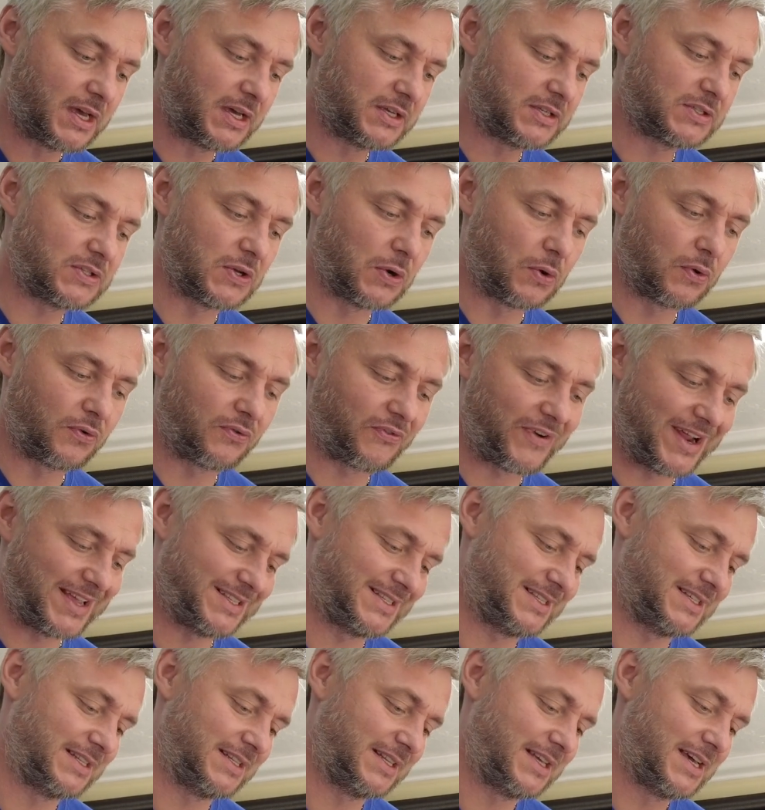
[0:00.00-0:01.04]
so
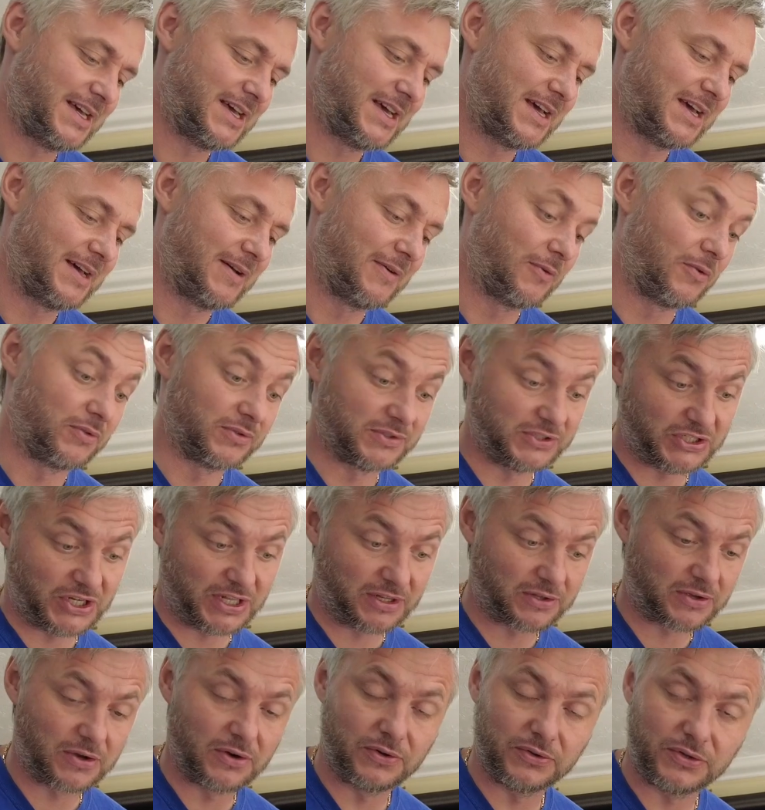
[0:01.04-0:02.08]
resin or
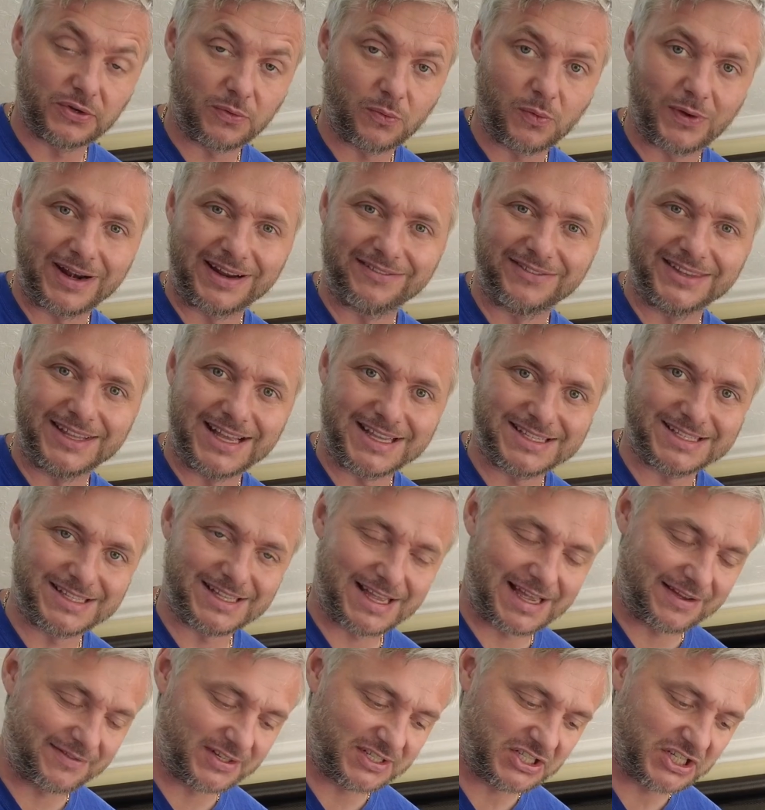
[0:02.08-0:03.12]
gel coat or whatever doesn't
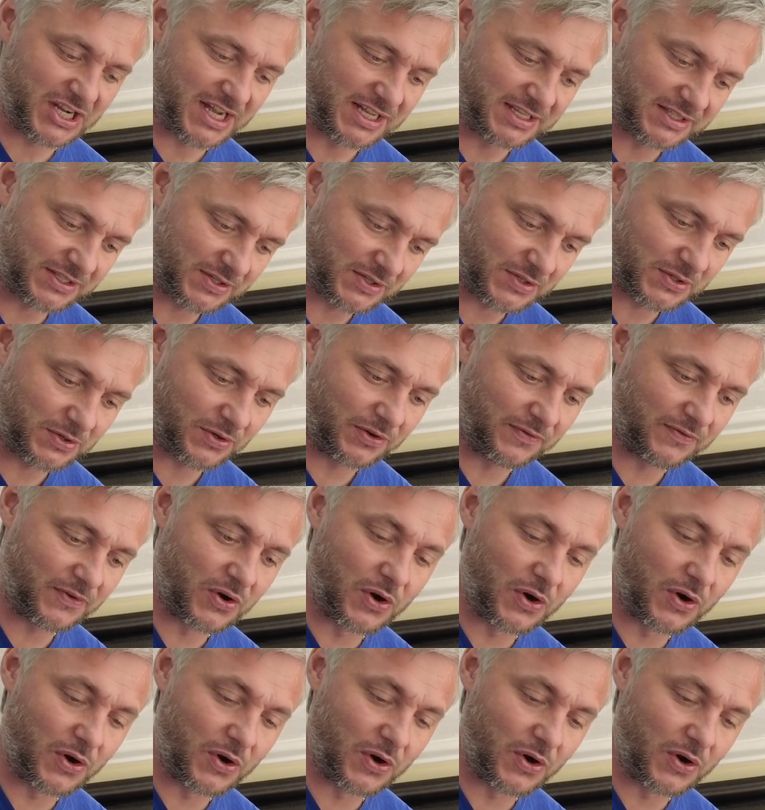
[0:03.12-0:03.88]
have a chance to sort of